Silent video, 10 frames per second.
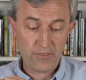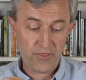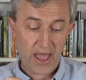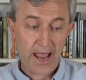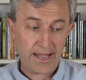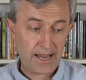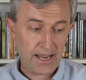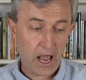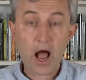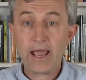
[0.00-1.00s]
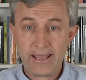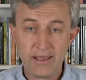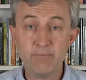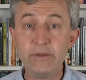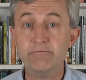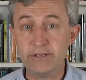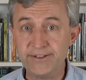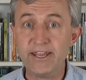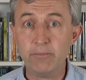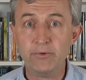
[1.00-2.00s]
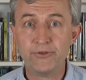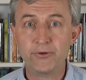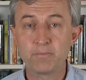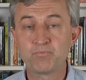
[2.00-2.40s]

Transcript: that I can be redeemed.